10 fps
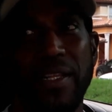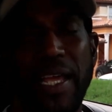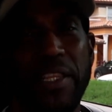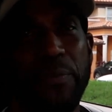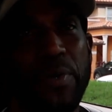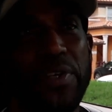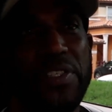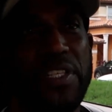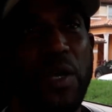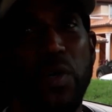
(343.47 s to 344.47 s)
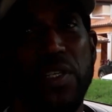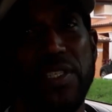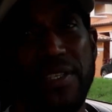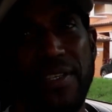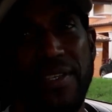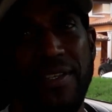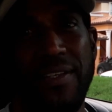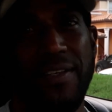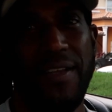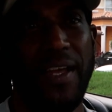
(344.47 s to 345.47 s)
like the person I was.
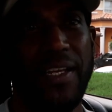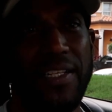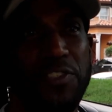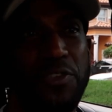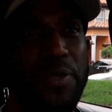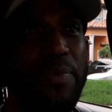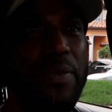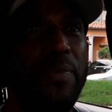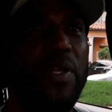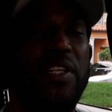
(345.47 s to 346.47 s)
I didn't treat people how